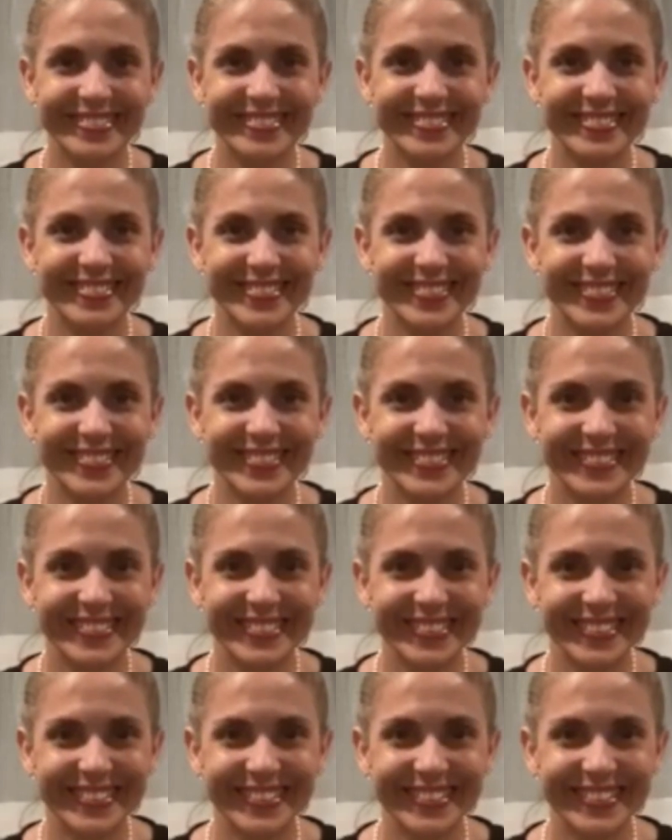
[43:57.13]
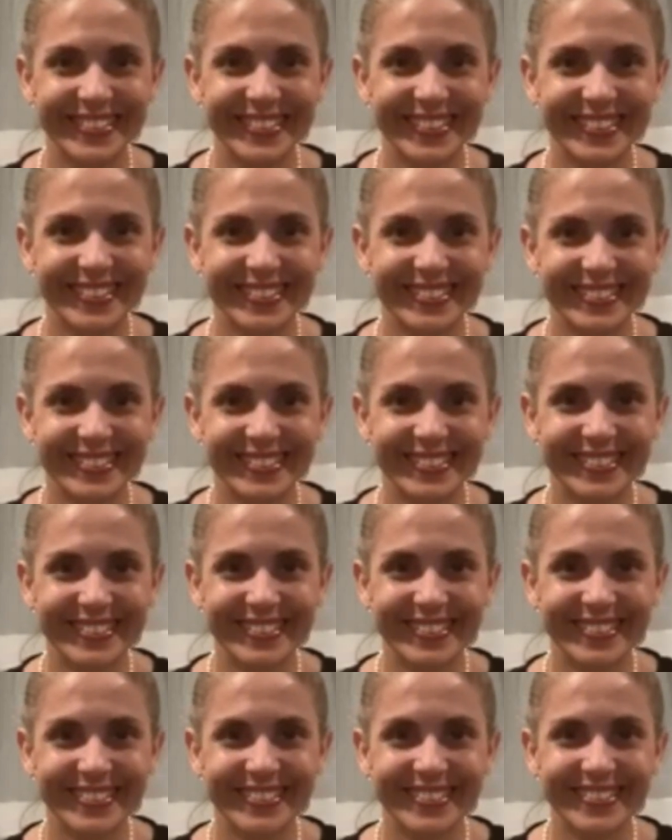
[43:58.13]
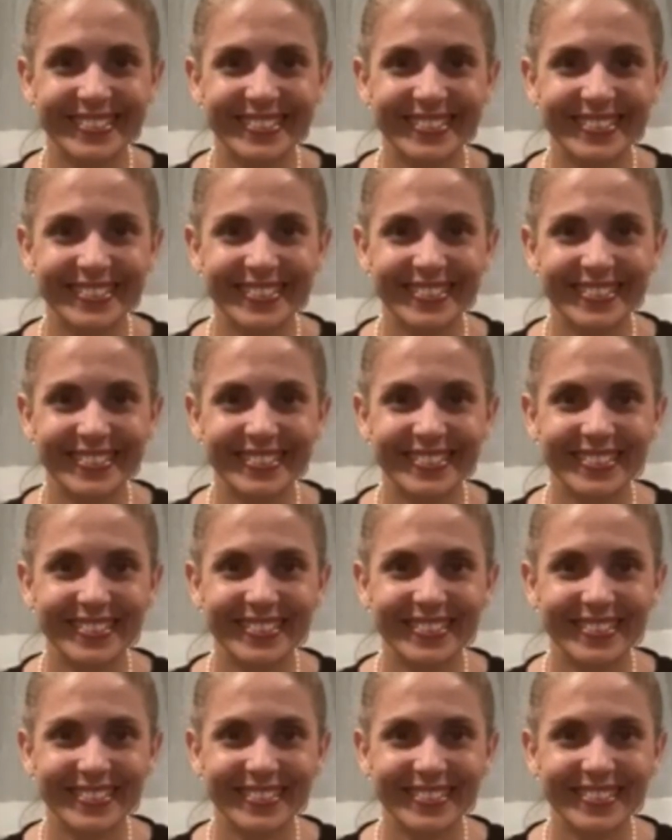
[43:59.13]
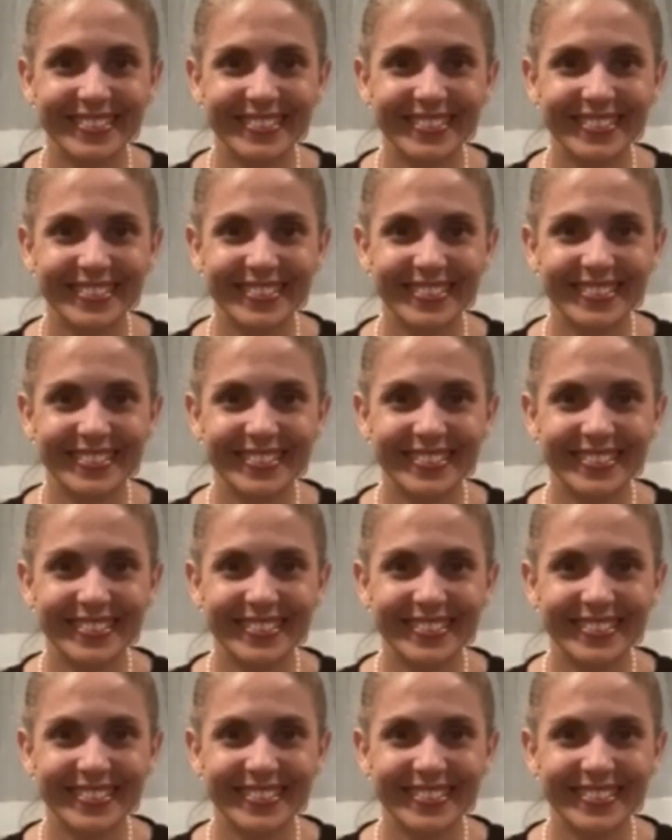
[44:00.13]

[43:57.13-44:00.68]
This person isn't speaking.